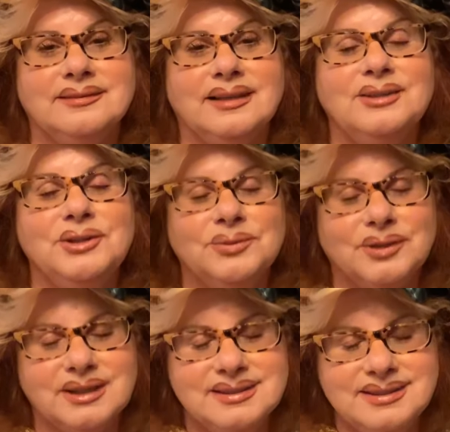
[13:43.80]
And you will
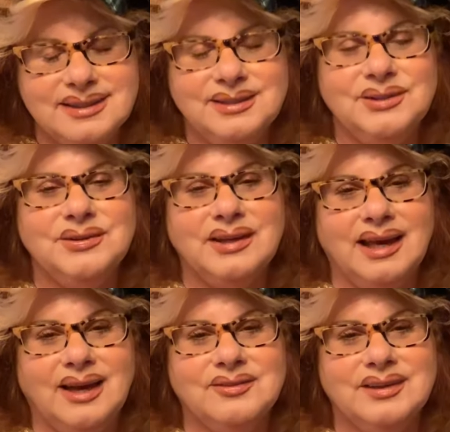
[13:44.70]
continue to
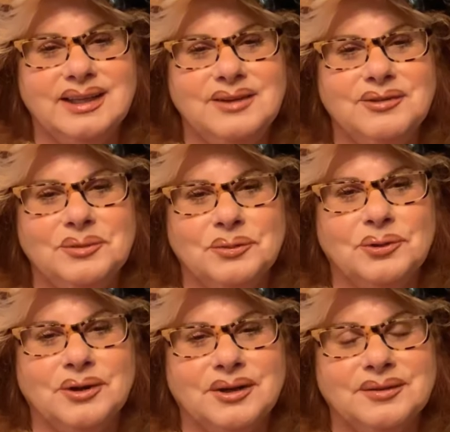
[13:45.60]
have it even
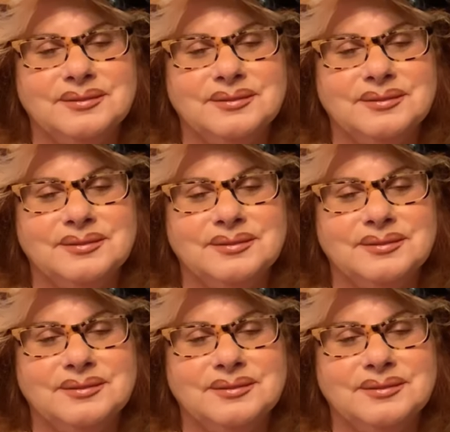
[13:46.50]
more.